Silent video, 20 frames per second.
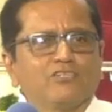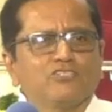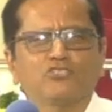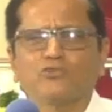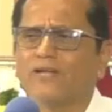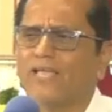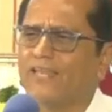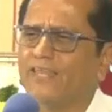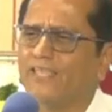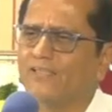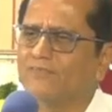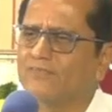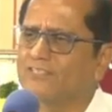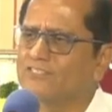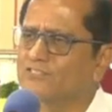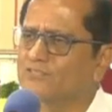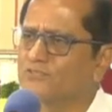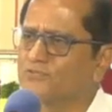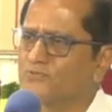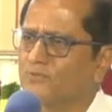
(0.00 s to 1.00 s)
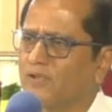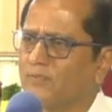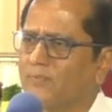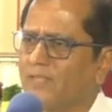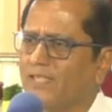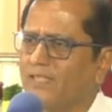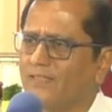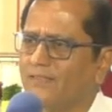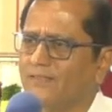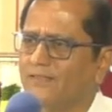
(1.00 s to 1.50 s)
Should I leave this to
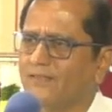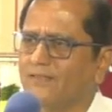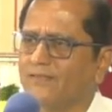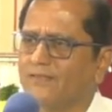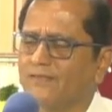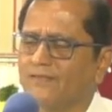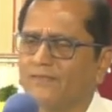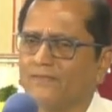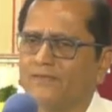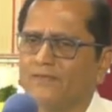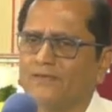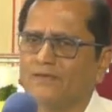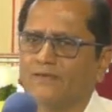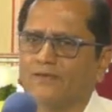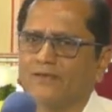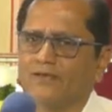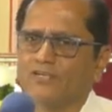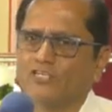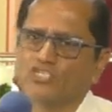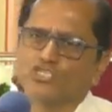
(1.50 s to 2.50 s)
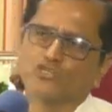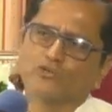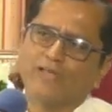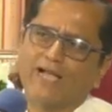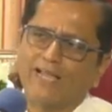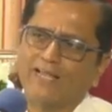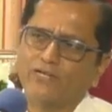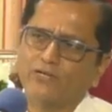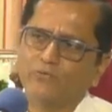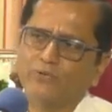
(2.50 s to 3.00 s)
Swami? Should
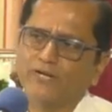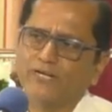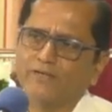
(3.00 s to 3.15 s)
I do